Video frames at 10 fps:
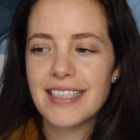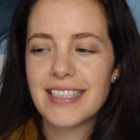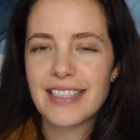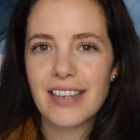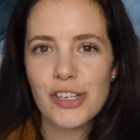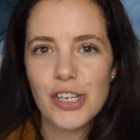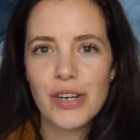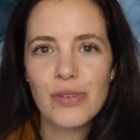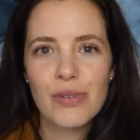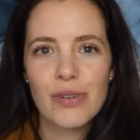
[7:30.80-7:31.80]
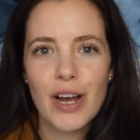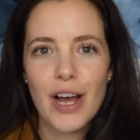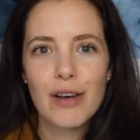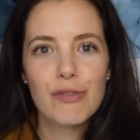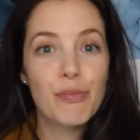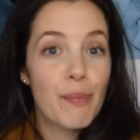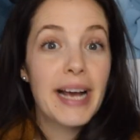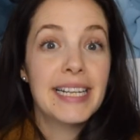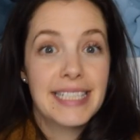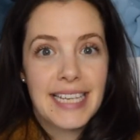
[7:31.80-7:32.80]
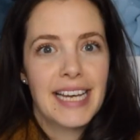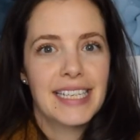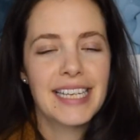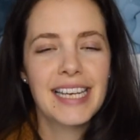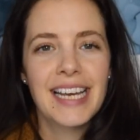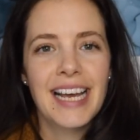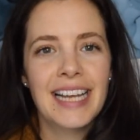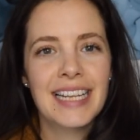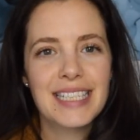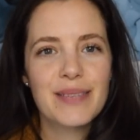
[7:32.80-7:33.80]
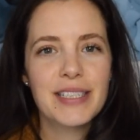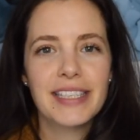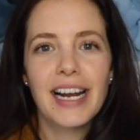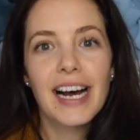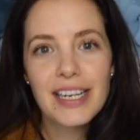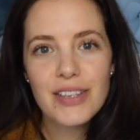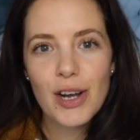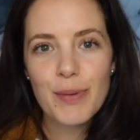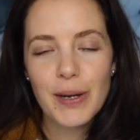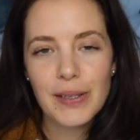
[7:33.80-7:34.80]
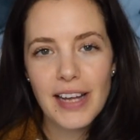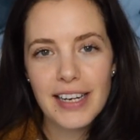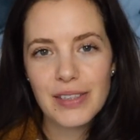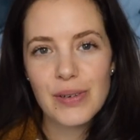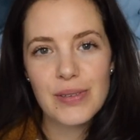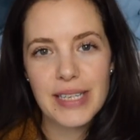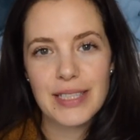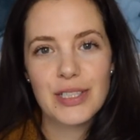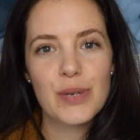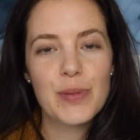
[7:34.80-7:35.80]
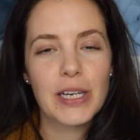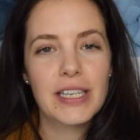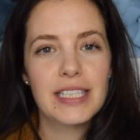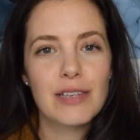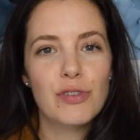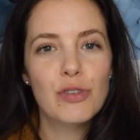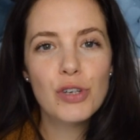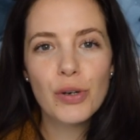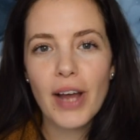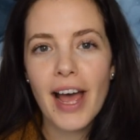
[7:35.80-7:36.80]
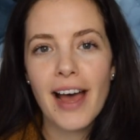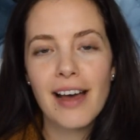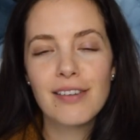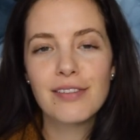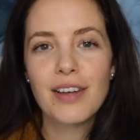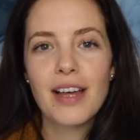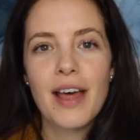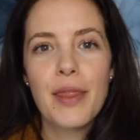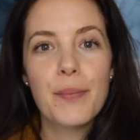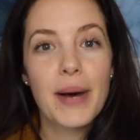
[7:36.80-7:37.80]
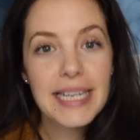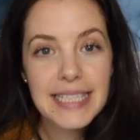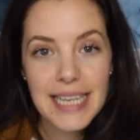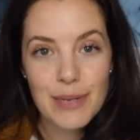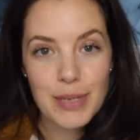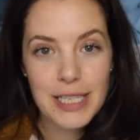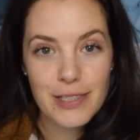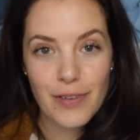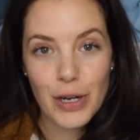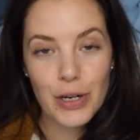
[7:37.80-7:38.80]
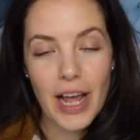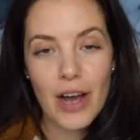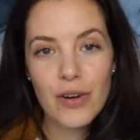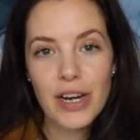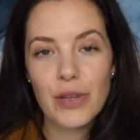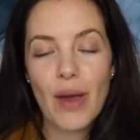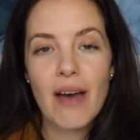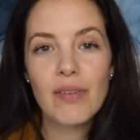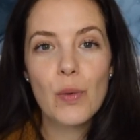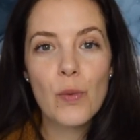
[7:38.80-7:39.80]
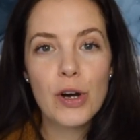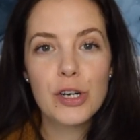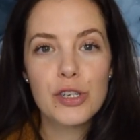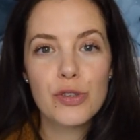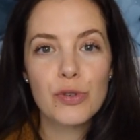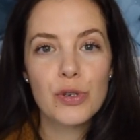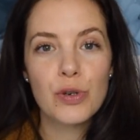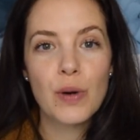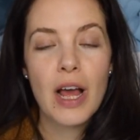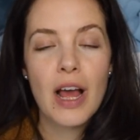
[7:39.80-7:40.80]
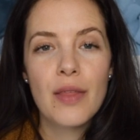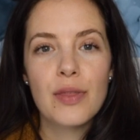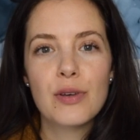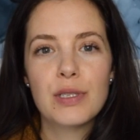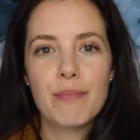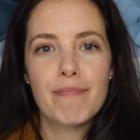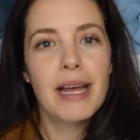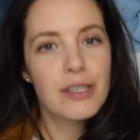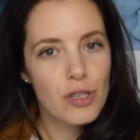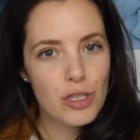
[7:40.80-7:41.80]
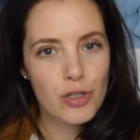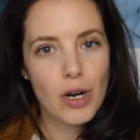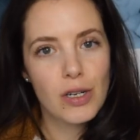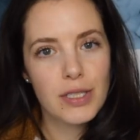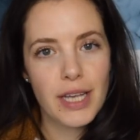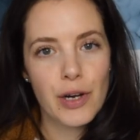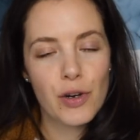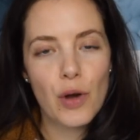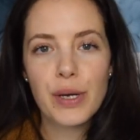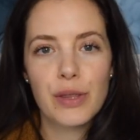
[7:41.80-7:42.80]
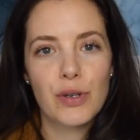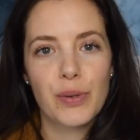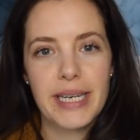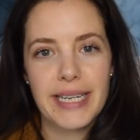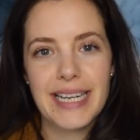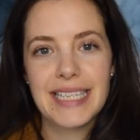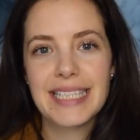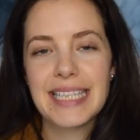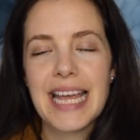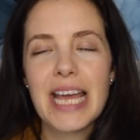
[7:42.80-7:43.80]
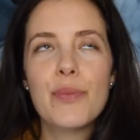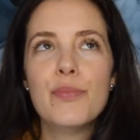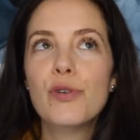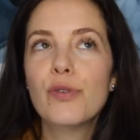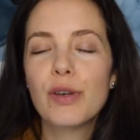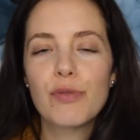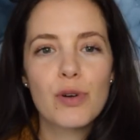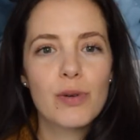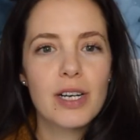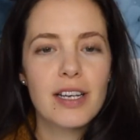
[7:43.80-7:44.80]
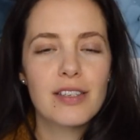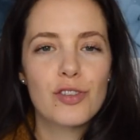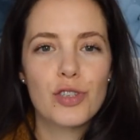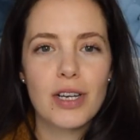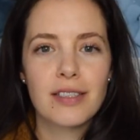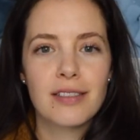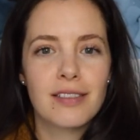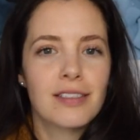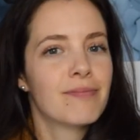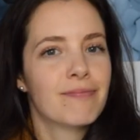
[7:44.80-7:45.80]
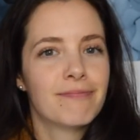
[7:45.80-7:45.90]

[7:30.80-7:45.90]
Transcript: discussion of mindset. And that's something that I talk about a lot at The Whole Dancer, because if you don't have the mindset piece figured out and you haven't worked through those mental struggles that you're going through in dance, moving forward is just